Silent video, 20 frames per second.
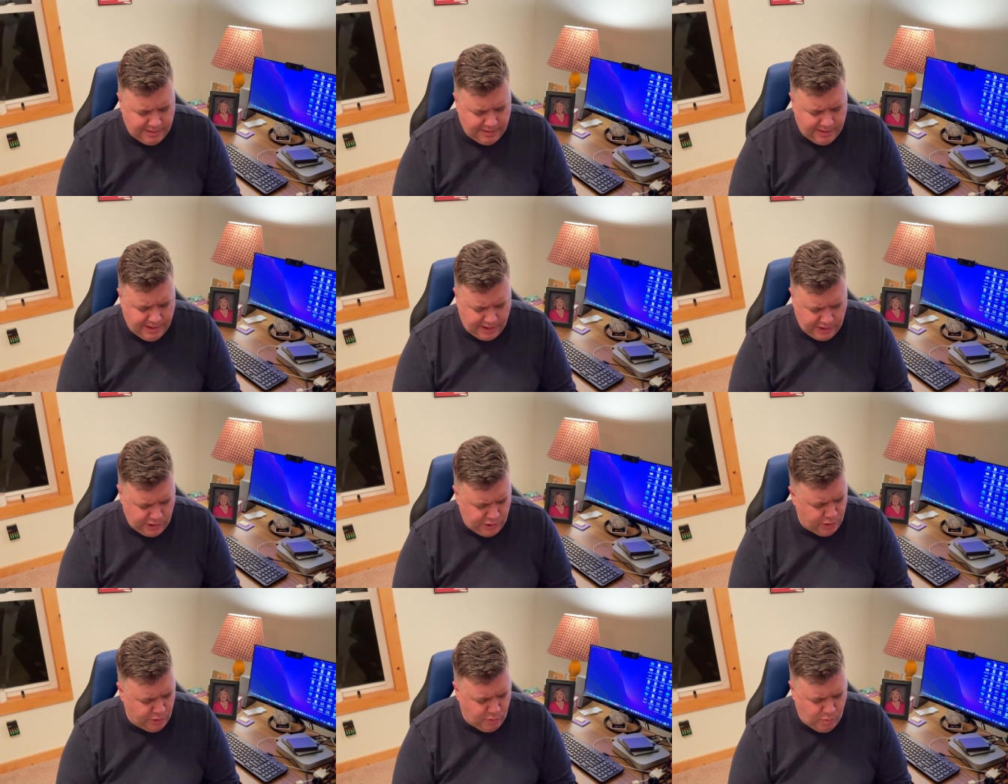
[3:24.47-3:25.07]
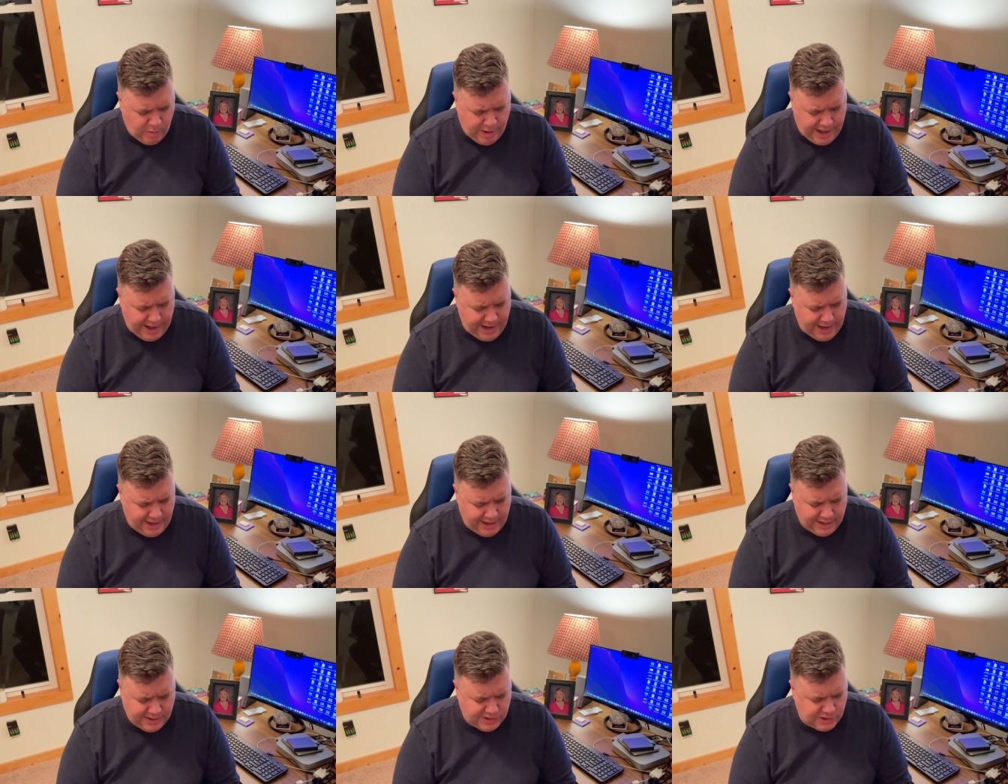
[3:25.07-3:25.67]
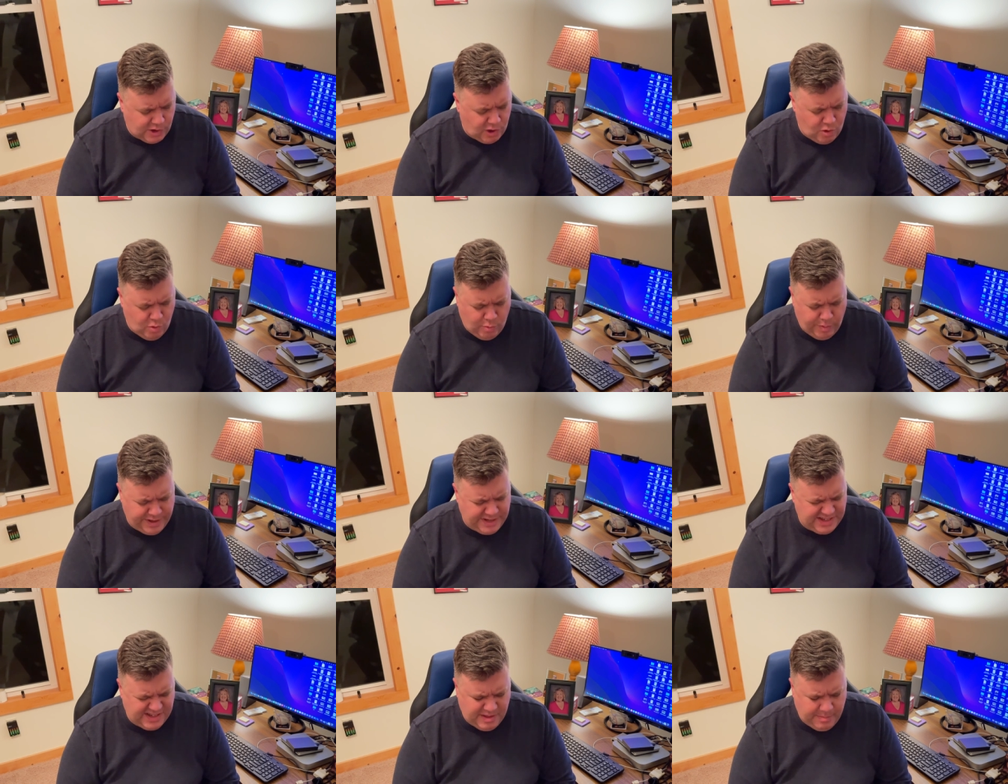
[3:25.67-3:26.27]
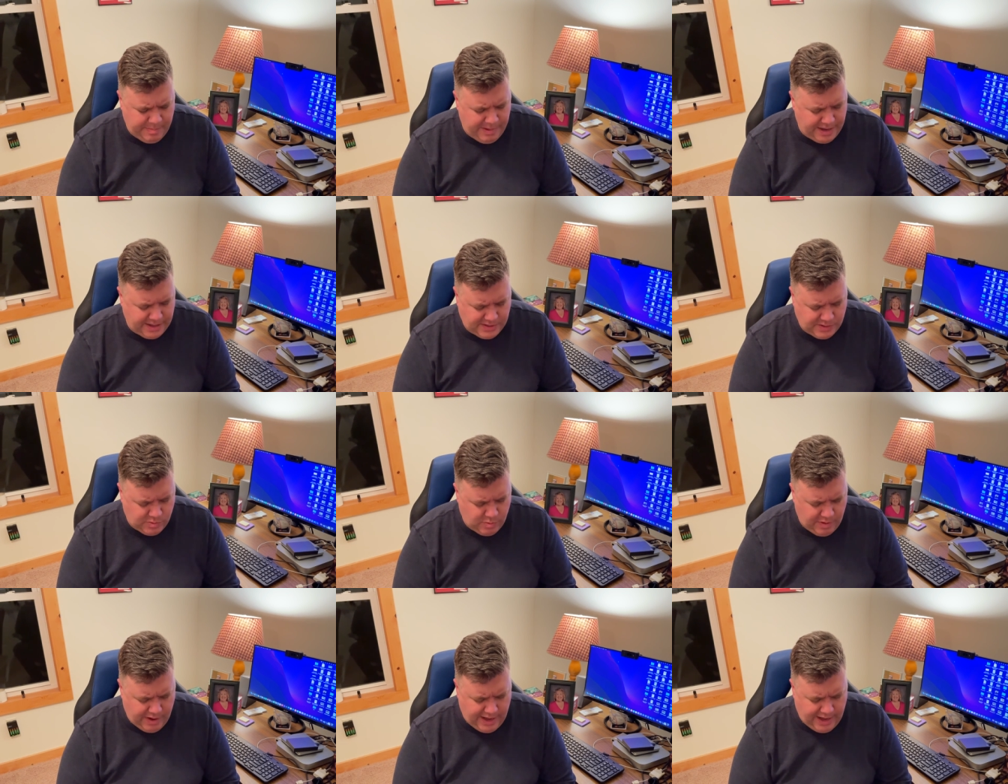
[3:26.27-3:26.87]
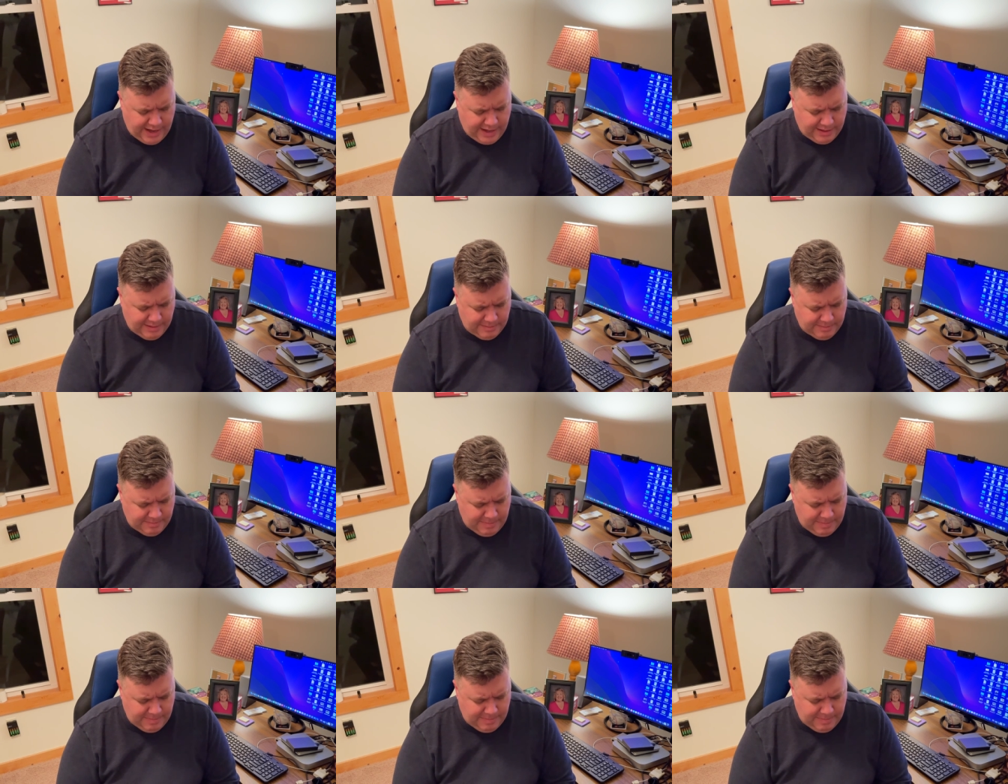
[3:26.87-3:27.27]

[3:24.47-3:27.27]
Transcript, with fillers: that your way is always the best way.